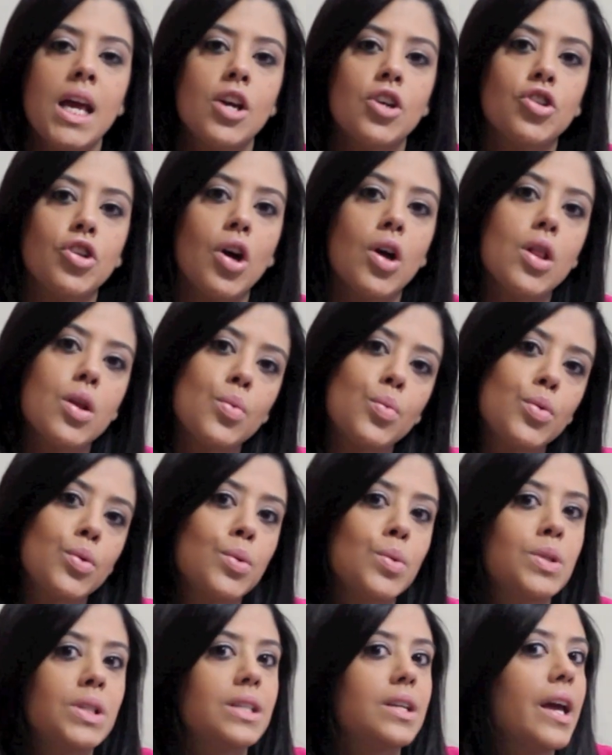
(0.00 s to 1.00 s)
Charlotte
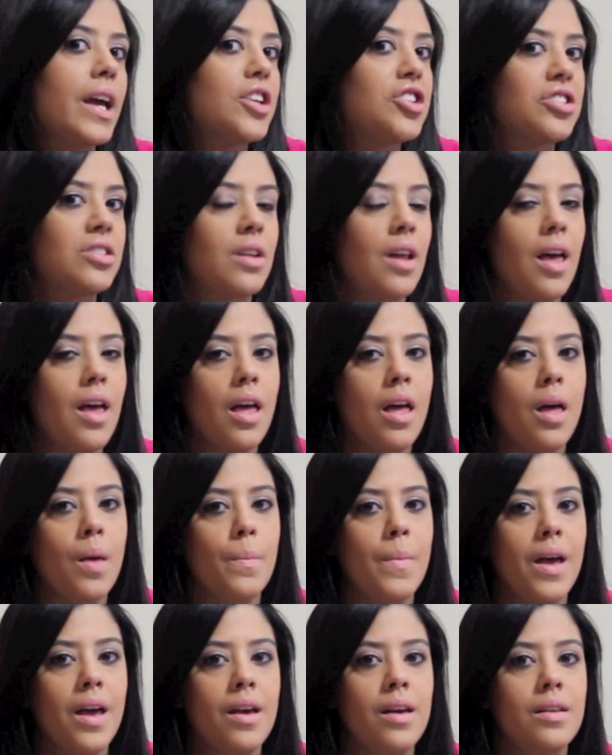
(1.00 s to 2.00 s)
Russe and H&M
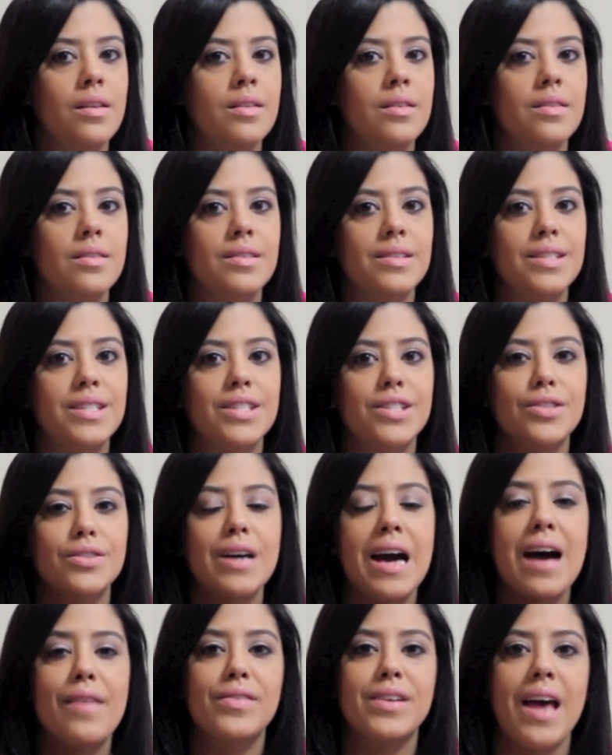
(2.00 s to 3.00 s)
and
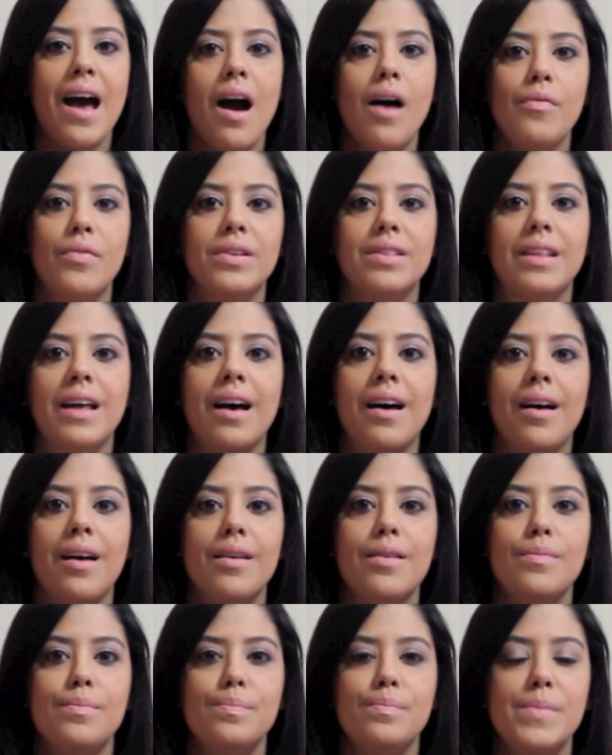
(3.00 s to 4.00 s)
still have an outfit
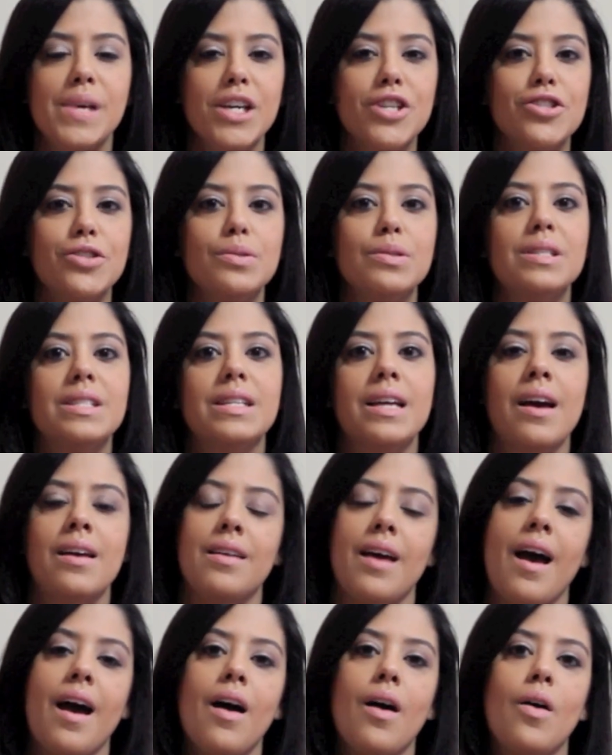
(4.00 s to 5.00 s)
that makes you
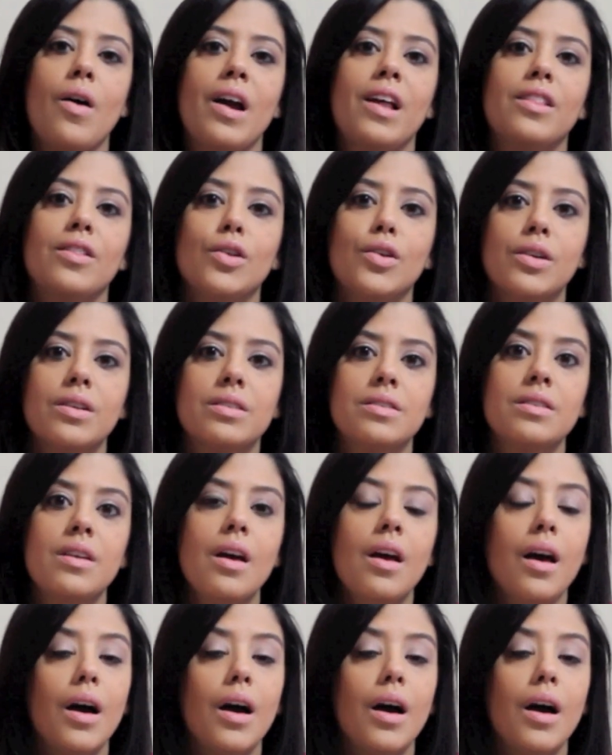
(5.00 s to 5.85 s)
stand out and looks